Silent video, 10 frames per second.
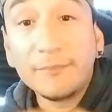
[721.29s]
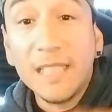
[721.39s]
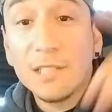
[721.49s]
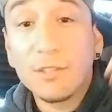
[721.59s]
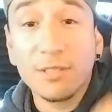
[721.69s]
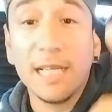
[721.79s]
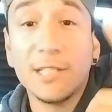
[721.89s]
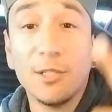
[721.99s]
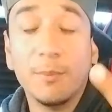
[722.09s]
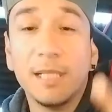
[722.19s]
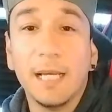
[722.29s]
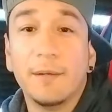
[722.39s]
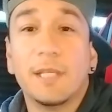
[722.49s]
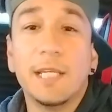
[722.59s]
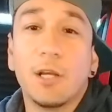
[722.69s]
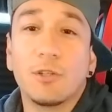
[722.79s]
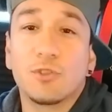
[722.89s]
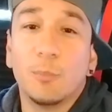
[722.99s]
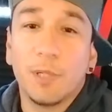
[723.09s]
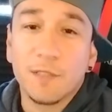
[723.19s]
So stay tuned with that. Thank y'all
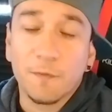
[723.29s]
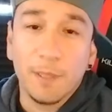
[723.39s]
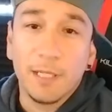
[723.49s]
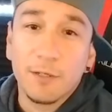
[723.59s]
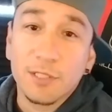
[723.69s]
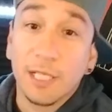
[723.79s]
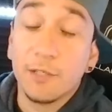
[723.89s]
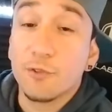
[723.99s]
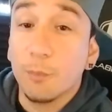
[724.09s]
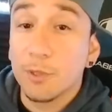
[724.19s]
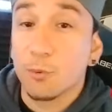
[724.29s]
so much for being here. Thank you so much for